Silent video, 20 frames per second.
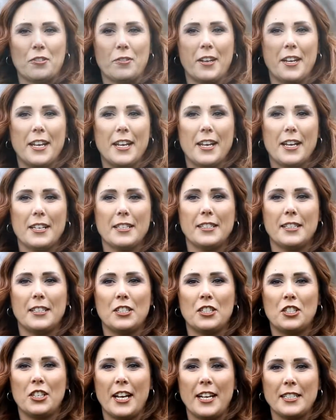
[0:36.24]
Joining us
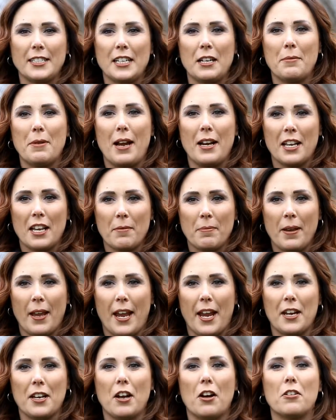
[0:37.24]
is Jason and Monica
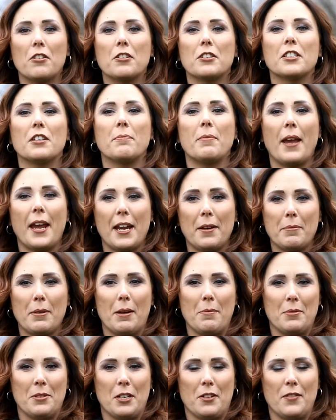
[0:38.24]
Payne, owners of Payne
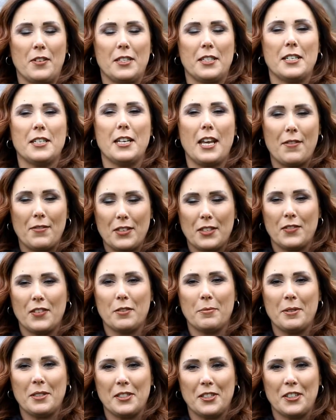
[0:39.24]
Pump Service in
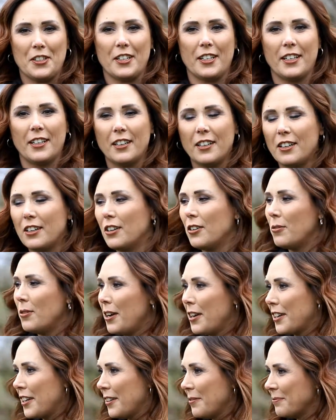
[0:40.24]
Davisville, Missouri.
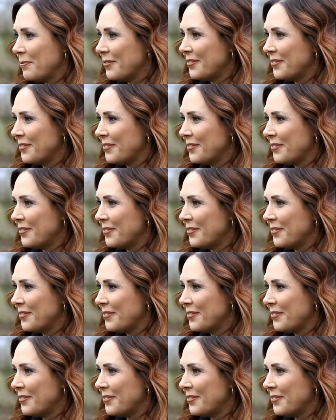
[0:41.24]
Welcome.